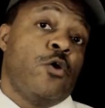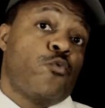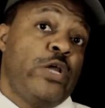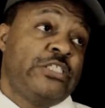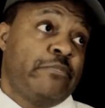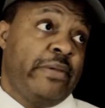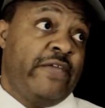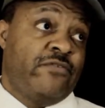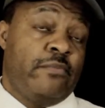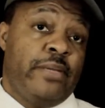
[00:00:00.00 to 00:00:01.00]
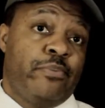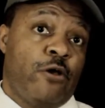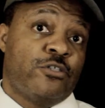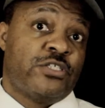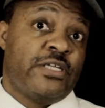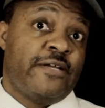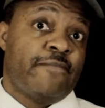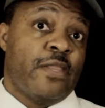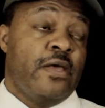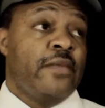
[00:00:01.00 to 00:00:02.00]
Reason being, for me
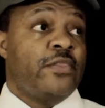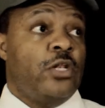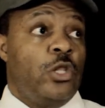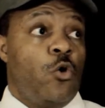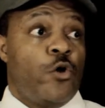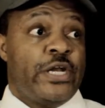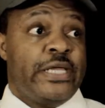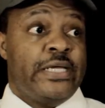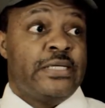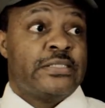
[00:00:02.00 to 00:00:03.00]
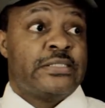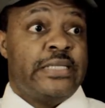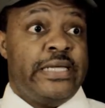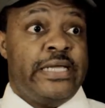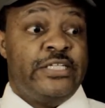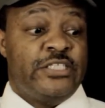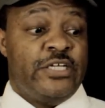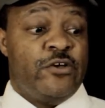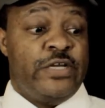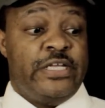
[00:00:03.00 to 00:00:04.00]
personally, the lower it is, the
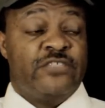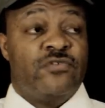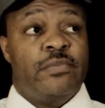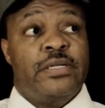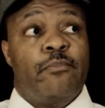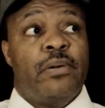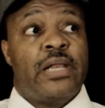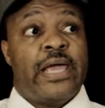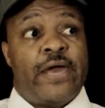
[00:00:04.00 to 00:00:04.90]
easier it is for me to play.